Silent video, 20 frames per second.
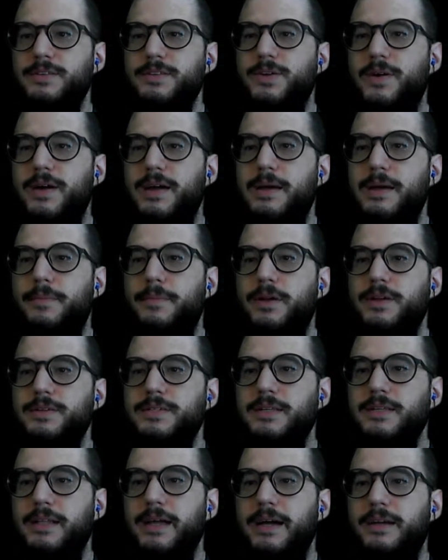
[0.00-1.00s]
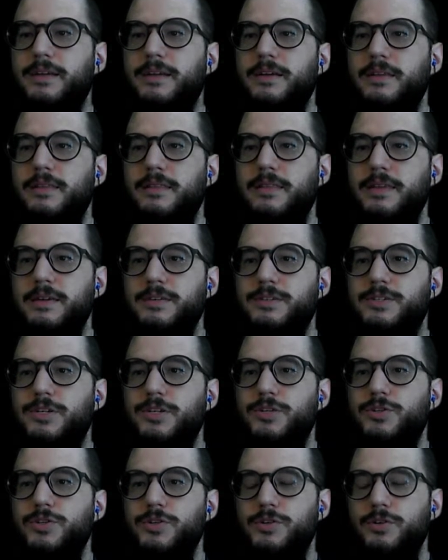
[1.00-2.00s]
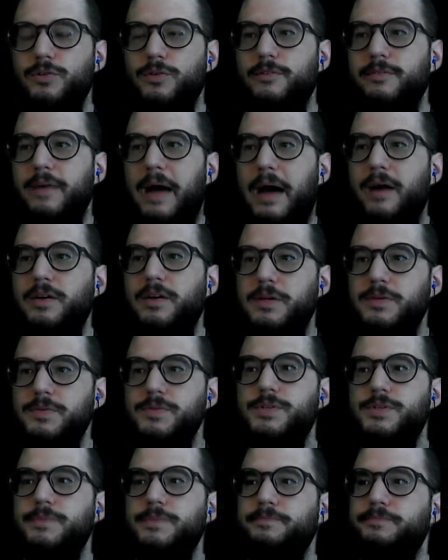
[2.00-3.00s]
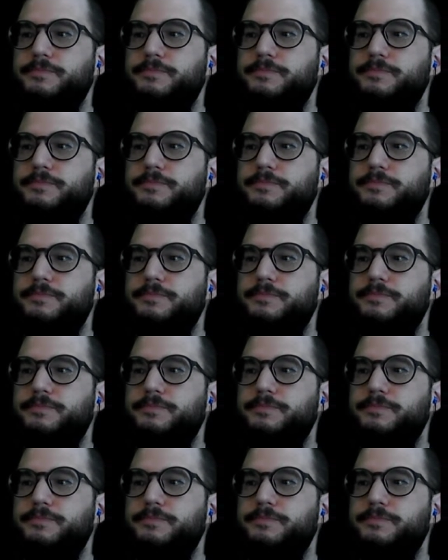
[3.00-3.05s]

So I am going to select these two values.